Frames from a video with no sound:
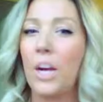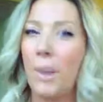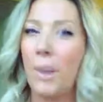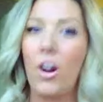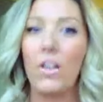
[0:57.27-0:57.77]

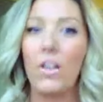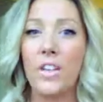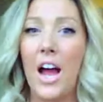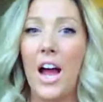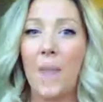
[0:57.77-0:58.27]
talk about it all
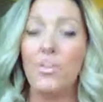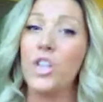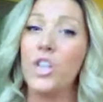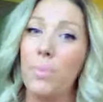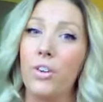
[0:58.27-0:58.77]
the time
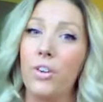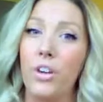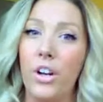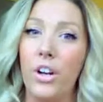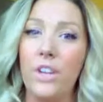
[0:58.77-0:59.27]
for cheap
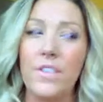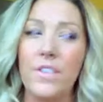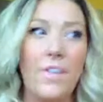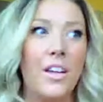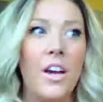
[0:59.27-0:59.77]

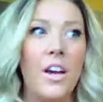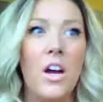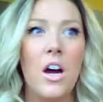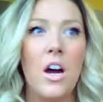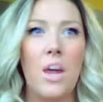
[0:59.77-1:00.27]
alternatives. I think
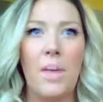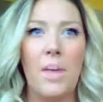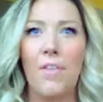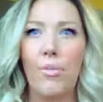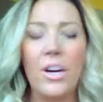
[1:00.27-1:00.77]

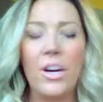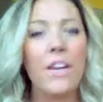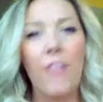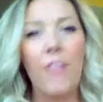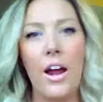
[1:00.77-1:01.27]
they have
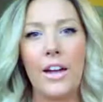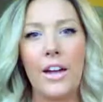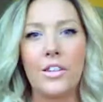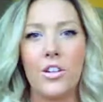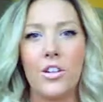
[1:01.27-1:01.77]
three
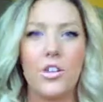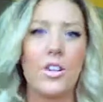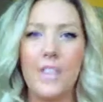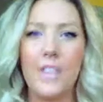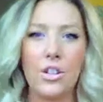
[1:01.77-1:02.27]
lines. There's
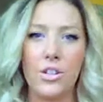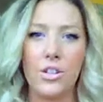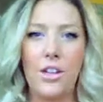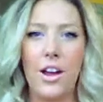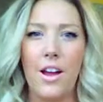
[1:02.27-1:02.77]
their
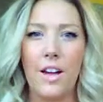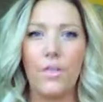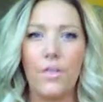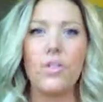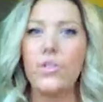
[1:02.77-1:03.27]
Essentials
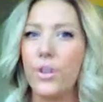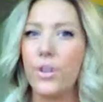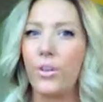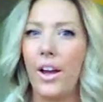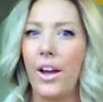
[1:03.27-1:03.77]
line, their
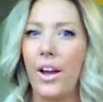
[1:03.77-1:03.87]
Studio